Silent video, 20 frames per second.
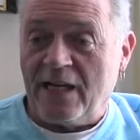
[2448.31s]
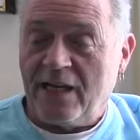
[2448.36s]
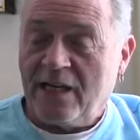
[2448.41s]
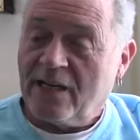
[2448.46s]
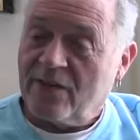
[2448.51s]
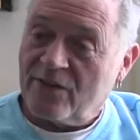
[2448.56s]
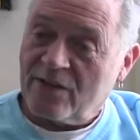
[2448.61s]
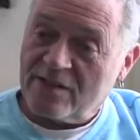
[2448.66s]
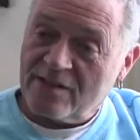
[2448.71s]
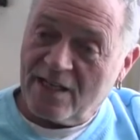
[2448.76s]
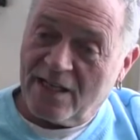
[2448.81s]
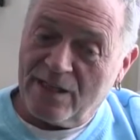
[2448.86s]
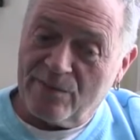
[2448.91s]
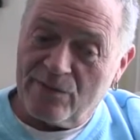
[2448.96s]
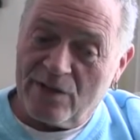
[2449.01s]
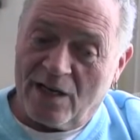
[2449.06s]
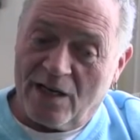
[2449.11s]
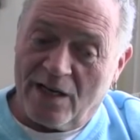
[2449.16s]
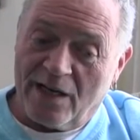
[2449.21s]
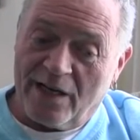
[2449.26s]
and at the
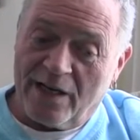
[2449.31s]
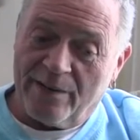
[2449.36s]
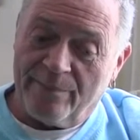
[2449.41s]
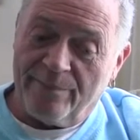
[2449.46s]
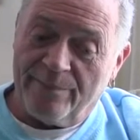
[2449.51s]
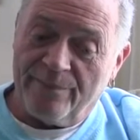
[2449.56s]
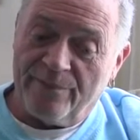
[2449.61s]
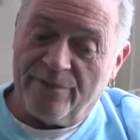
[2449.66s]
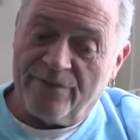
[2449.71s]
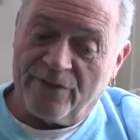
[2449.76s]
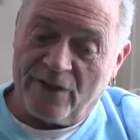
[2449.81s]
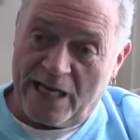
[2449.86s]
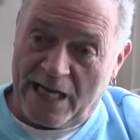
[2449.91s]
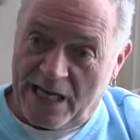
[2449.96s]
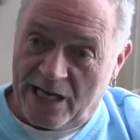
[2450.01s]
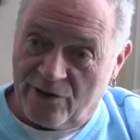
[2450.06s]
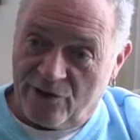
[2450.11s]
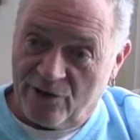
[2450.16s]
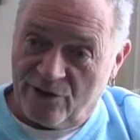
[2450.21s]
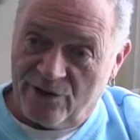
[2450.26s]
same time
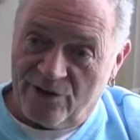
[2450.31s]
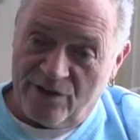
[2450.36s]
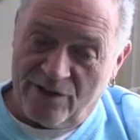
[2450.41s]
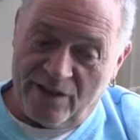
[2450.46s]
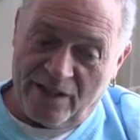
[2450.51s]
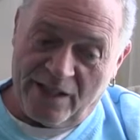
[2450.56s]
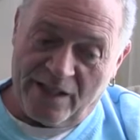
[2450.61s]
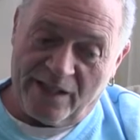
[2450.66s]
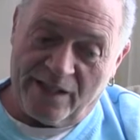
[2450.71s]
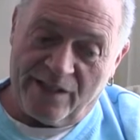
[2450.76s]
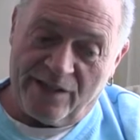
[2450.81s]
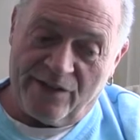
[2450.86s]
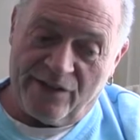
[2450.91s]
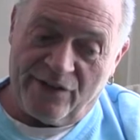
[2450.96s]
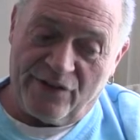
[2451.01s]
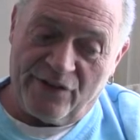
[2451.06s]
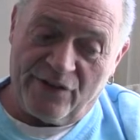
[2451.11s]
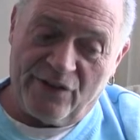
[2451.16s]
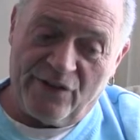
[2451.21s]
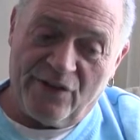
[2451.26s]
flattered
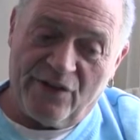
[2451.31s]
and.